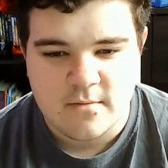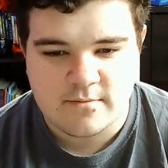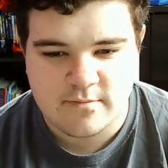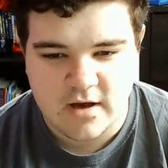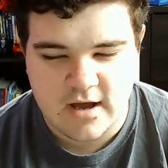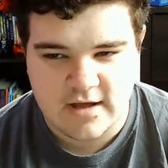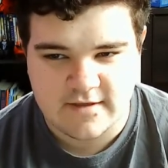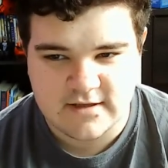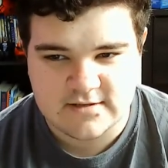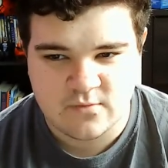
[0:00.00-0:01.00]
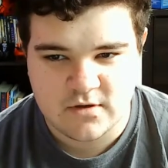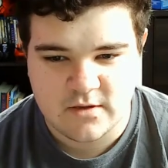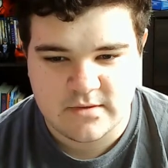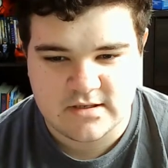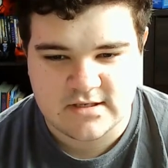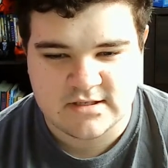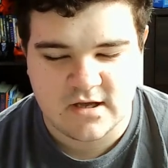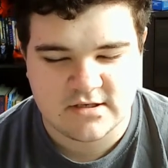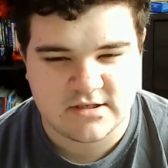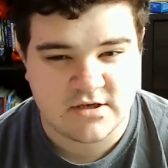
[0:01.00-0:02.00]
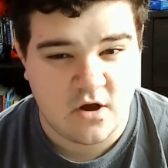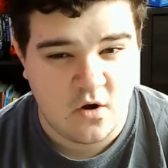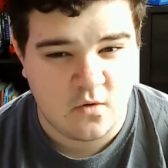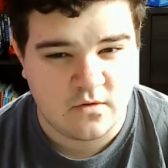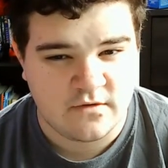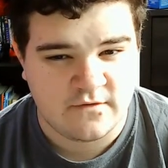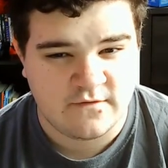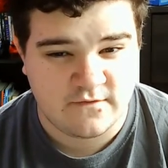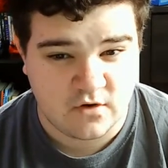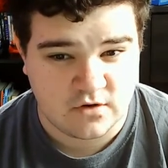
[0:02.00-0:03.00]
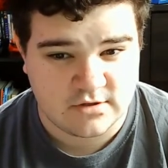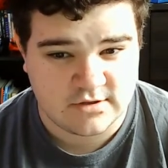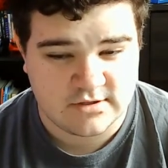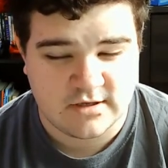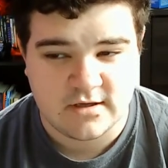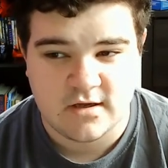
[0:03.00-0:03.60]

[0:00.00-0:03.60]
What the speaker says: But I think it's important that we discuss tone first.